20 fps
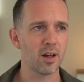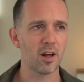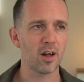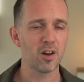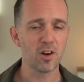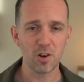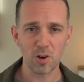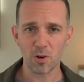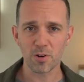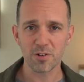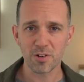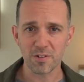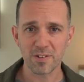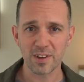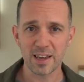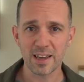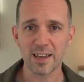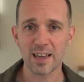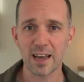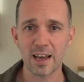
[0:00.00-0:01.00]
a lot of
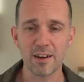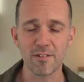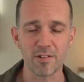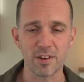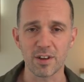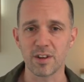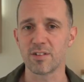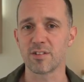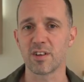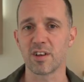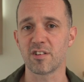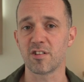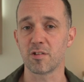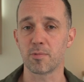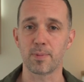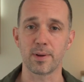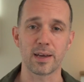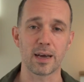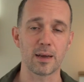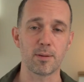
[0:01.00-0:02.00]
key areas, such as
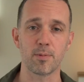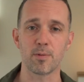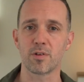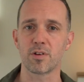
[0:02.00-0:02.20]
being able